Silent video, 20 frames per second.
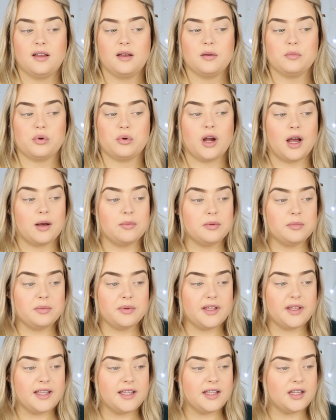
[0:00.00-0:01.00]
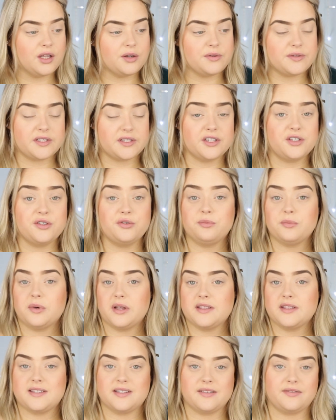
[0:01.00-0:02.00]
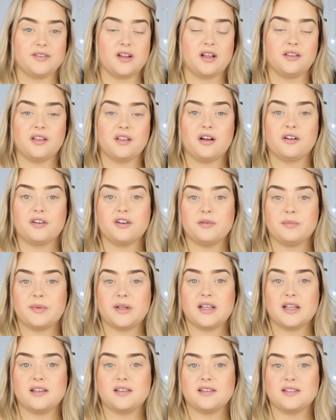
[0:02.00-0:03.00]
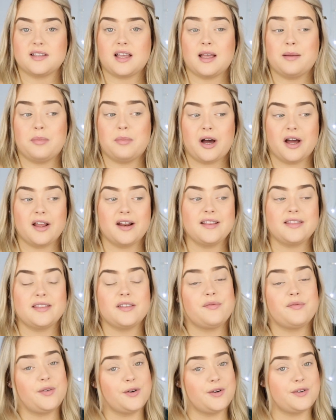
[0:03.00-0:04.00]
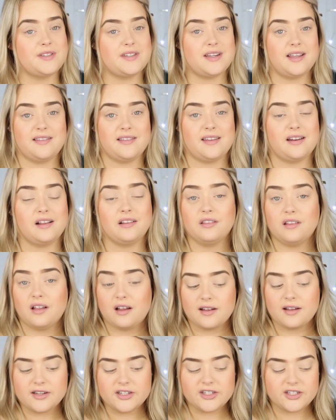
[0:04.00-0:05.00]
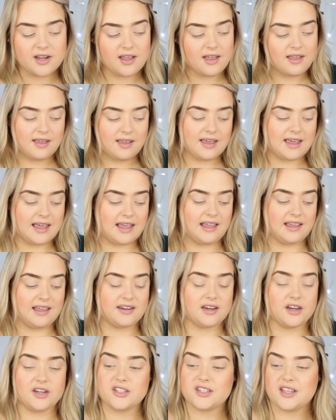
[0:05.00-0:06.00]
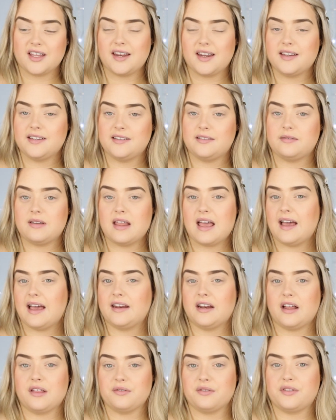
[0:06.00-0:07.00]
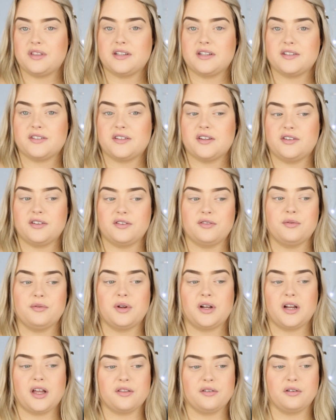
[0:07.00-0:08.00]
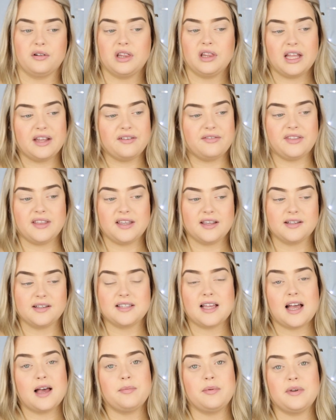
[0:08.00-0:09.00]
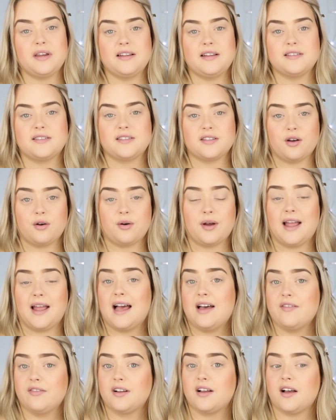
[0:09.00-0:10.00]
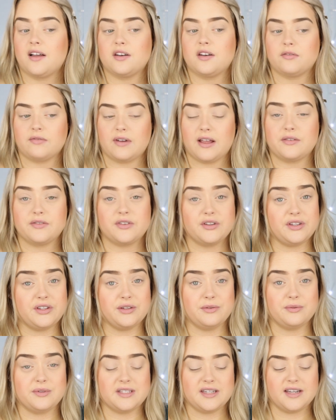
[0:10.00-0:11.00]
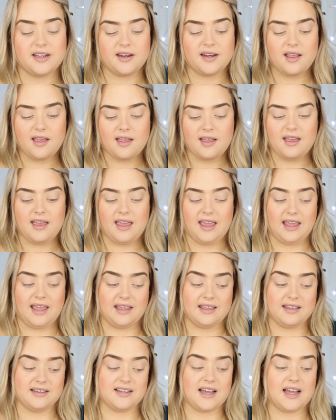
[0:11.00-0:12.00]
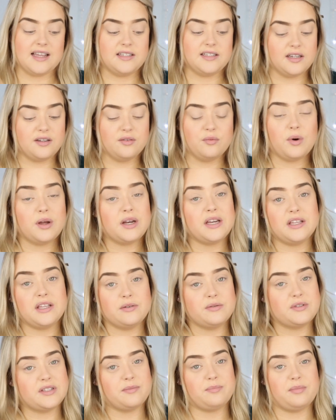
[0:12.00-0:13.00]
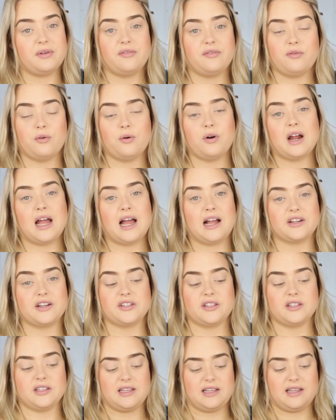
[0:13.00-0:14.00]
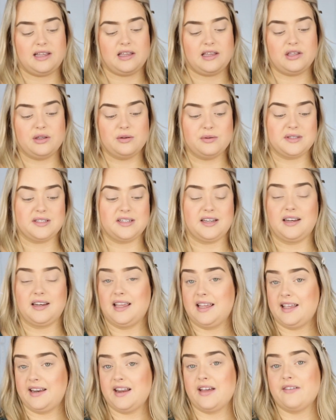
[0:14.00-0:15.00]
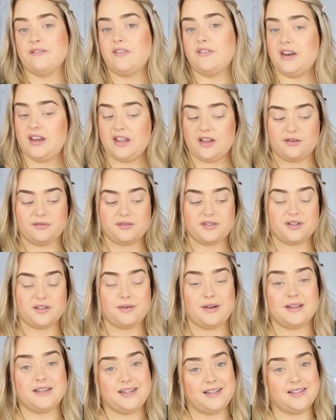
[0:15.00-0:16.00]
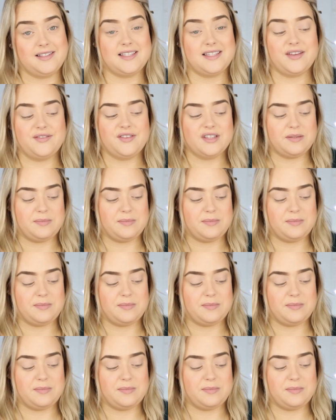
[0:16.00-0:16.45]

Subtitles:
probably close to 2 months, if not longer, because I bought it the first day that it launched and I just kind of had other things to do and other life things happening, so I haven't gotten around to using it, and I didn't want to use it before actually using it in a video. So I did save this